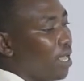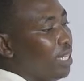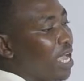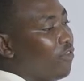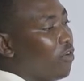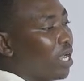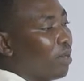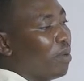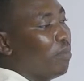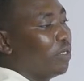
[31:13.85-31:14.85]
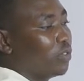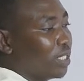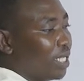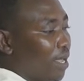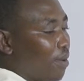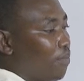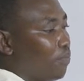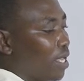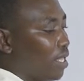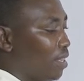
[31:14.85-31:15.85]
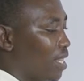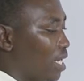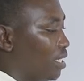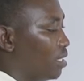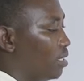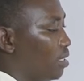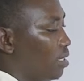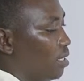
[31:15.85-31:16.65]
Therefore, you can be able to say that